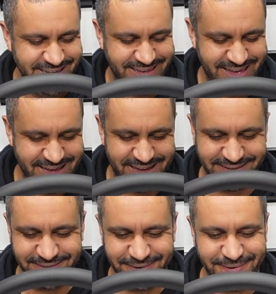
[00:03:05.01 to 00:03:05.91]
Yeah,
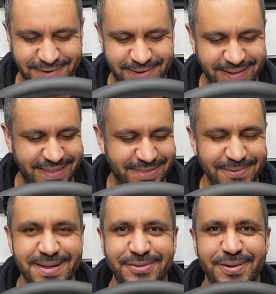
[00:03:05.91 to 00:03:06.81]
so
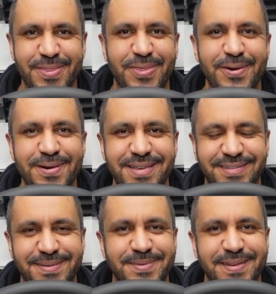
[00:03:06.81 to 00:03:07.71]
330
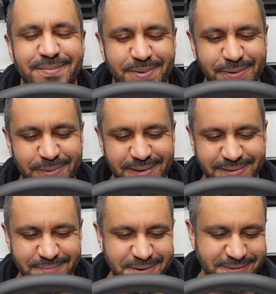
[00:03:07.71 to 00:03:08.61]
seems like a big wheel
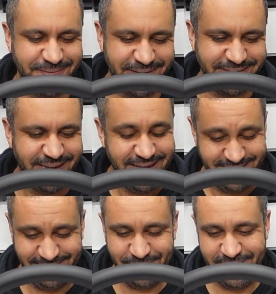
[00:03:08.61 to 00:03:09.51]
to most of us.
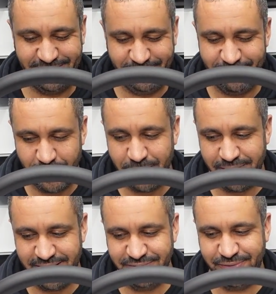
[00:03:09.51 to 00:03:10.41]
This one is
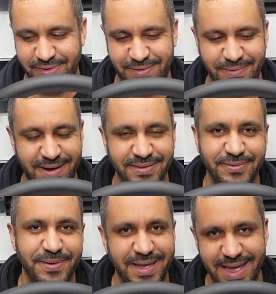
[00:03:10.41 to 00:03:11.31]
400 across.
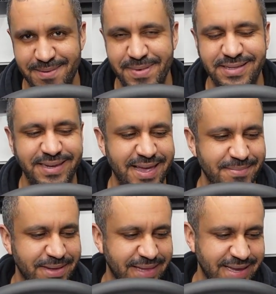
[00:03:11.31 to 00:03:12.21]
So again, meant to
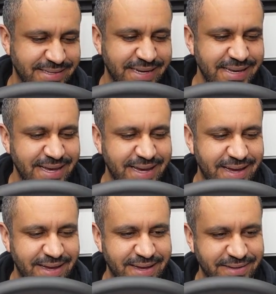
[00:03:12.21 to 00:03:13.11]
emulate
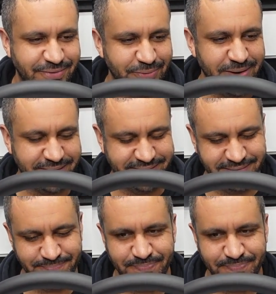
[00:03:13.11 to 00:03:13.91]
trucks.